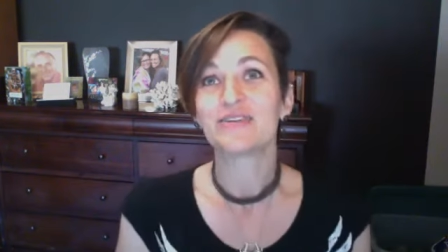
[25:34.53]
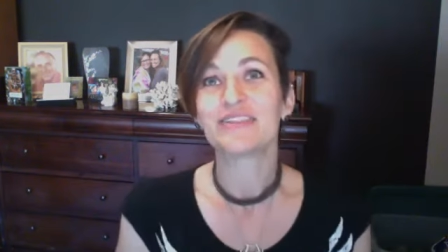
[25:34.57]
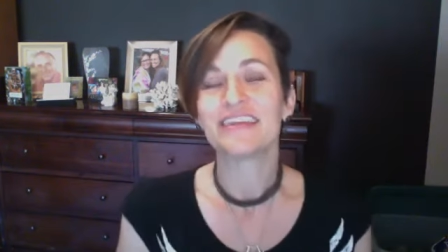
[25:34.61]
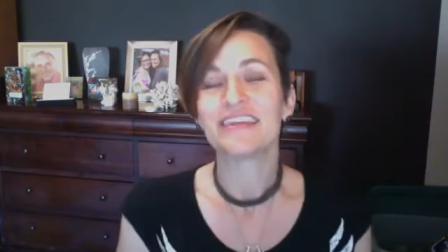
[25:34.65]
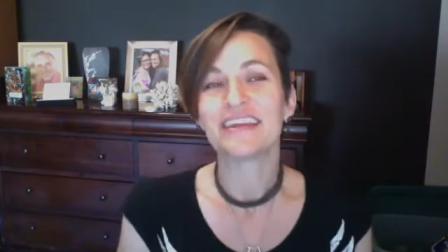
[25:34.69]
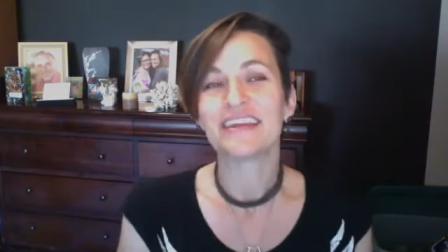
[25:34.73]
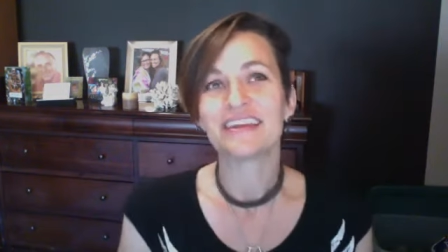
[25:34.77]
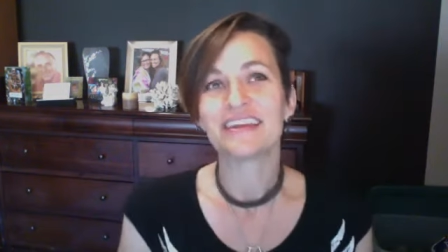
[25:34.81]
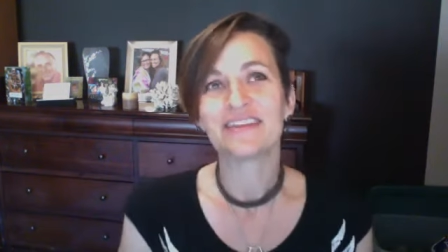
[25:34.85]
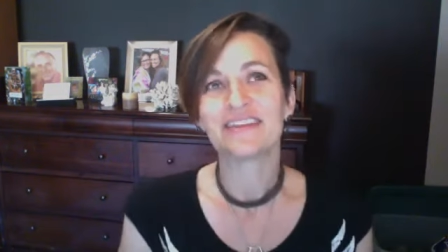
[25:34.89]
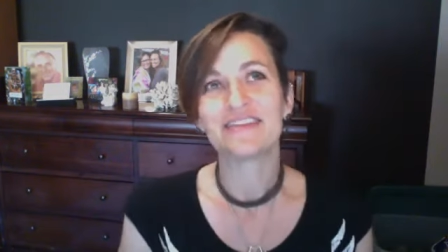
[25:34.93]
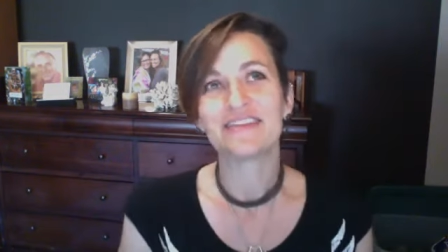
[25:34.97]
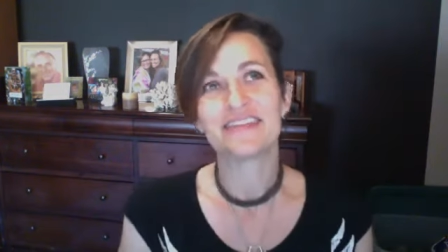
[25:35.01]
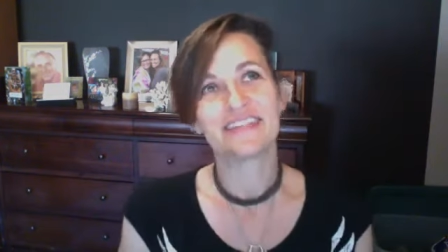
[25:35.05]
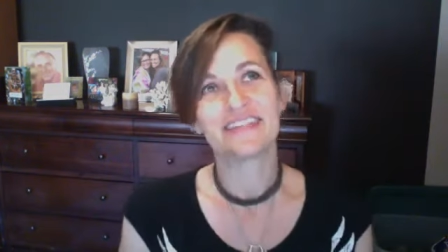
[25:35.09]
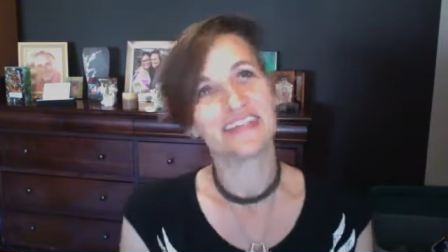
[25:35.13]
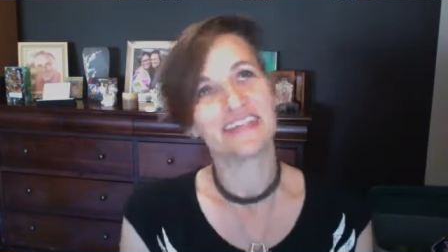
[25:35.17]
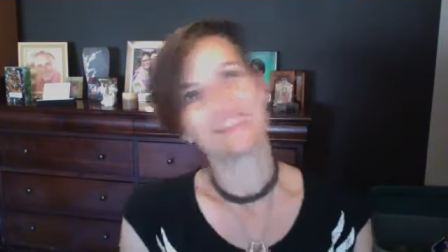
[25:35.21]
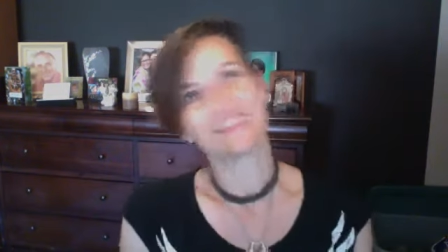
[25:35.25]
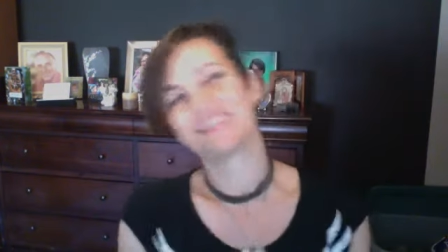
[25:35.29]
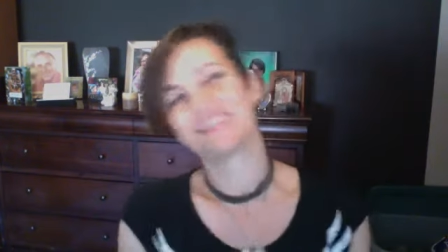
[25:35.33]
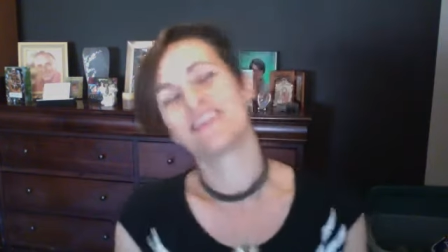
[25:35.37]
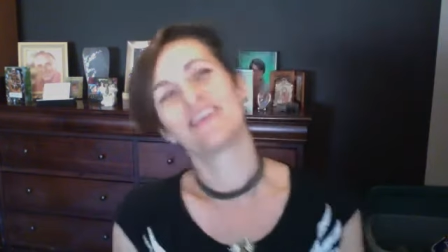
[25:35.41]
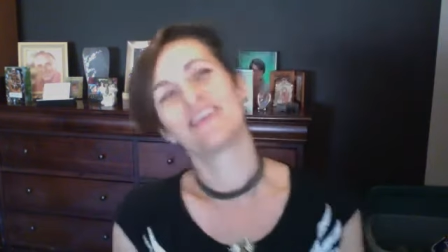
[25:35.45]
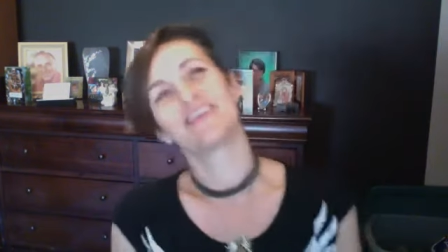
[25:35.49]
the end of this
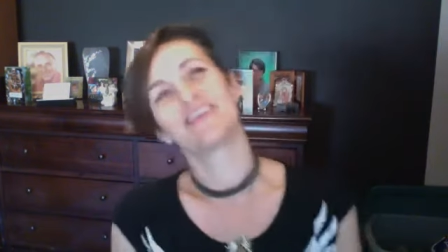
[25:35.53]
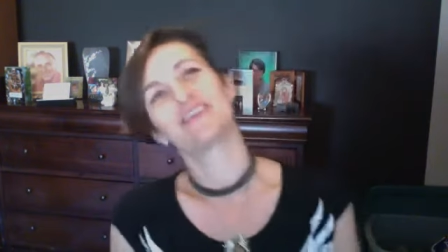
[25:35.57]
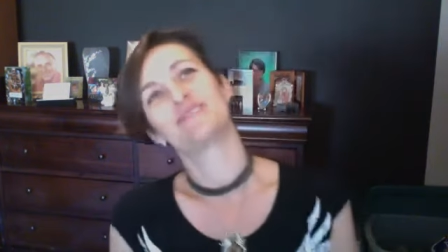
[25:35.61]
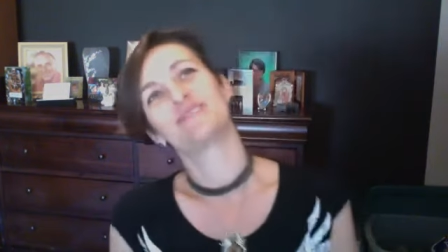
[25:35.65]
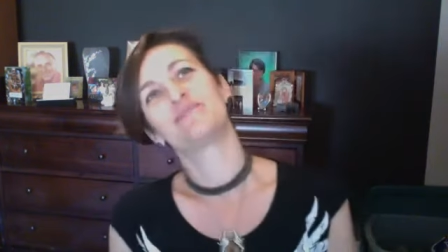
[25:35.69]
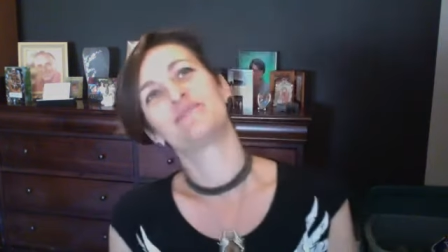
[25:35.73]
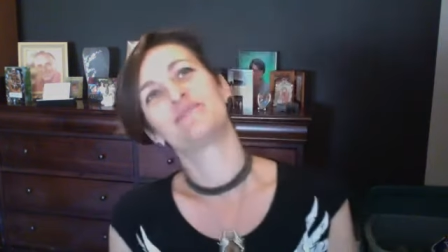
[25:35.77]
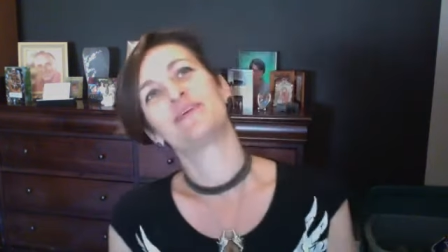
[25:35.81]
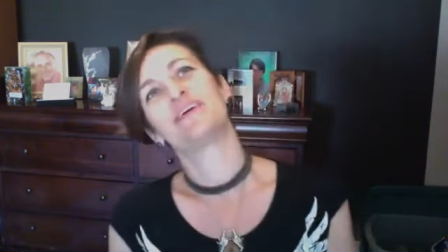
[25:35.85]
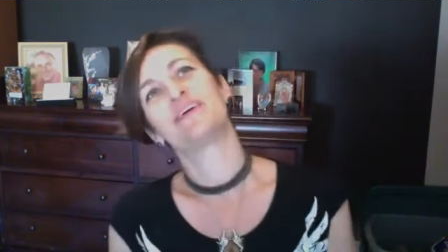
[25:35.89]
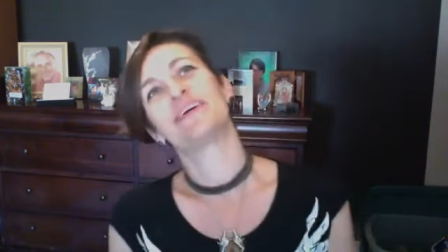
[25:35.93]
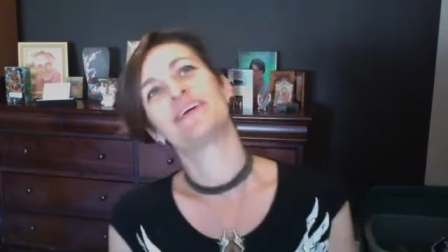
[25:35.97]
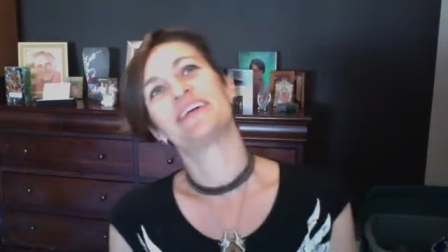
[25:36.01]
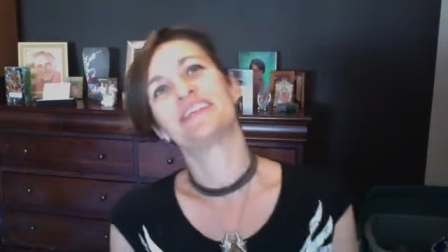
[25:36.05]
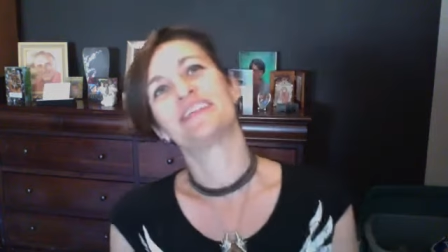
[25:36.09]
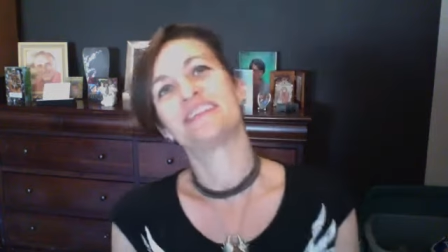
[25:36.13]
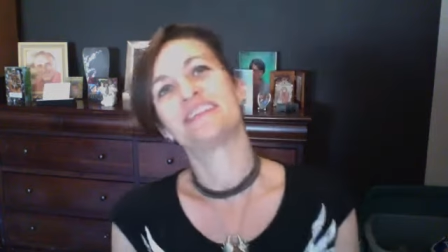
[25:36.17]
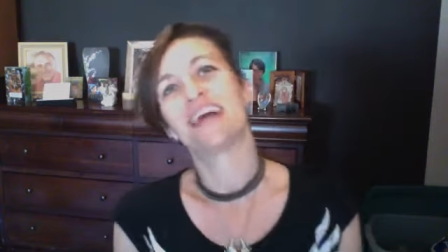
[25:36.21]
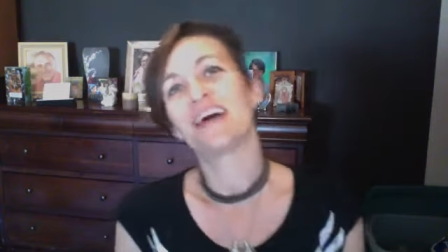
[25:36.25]
SER experience,